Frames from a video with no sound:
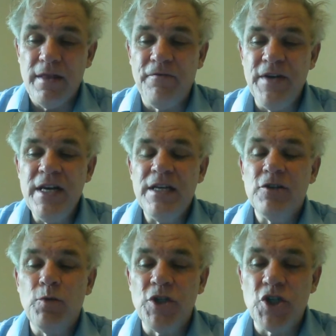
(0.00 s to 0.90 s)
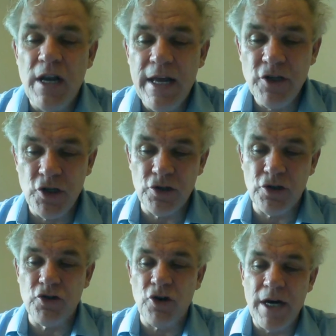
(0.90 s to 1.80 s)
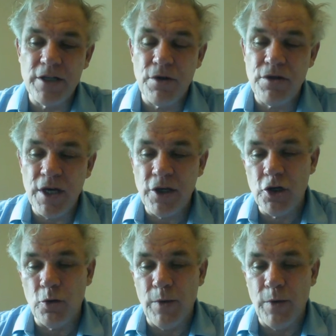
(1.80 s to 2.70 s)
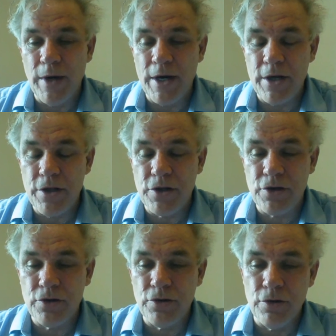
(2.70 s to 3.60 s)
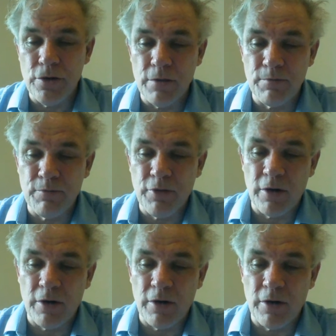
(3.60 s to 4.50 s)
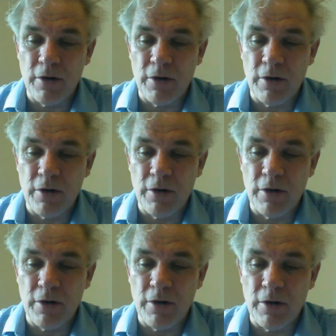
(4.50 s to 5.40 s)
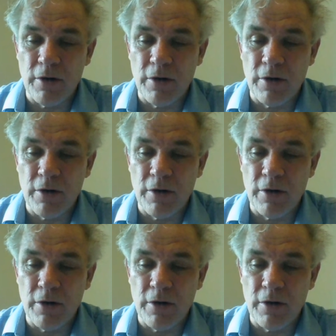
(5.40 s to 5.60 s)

the feelings which led you to try to think your way through the problem in the first place,